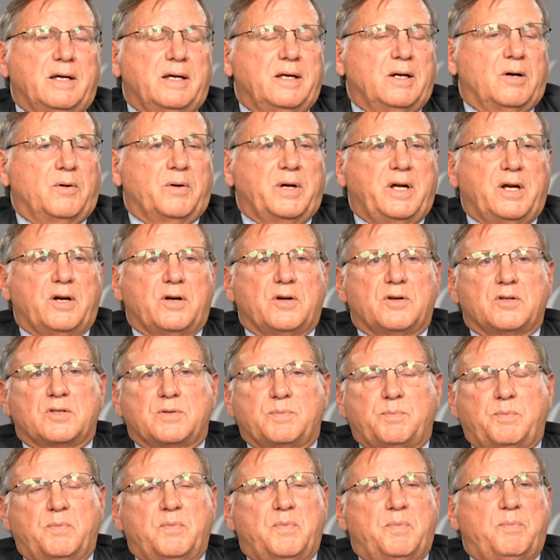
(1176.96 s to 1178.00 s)
Here's
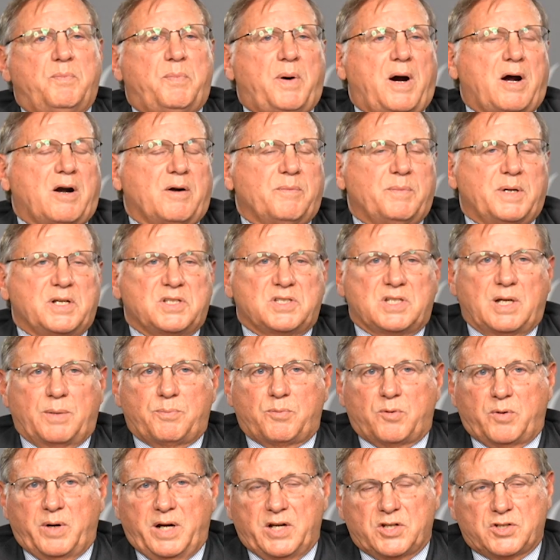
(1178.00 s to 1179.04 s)
part of my
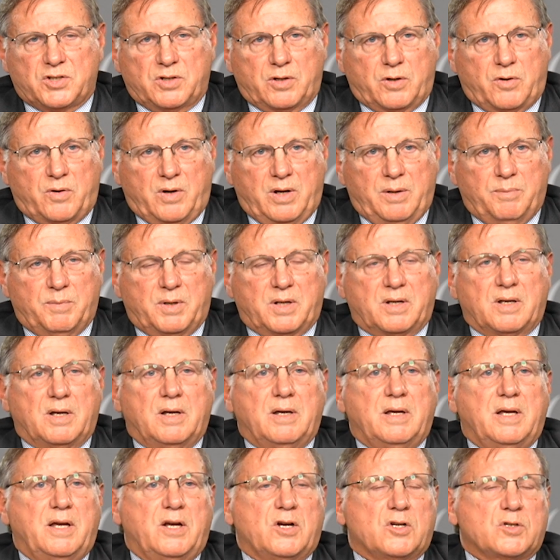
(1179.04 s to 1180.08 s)
separation agreement.
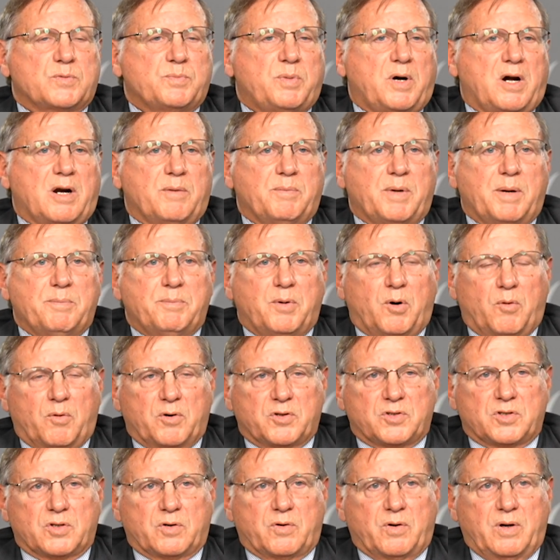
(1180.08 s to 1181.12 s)
Here's part of my
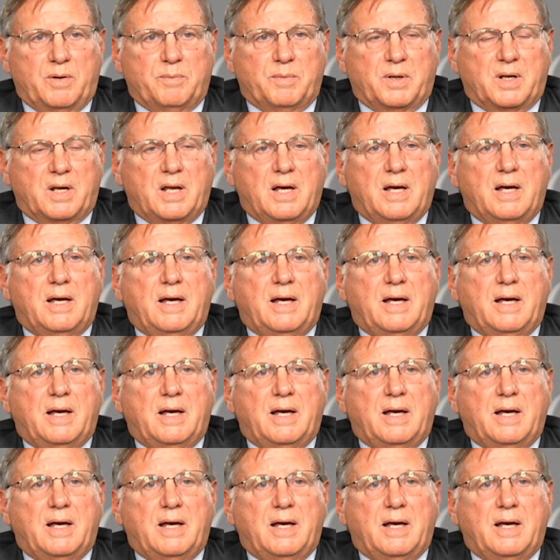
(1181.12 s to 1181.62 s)
bonus agreement.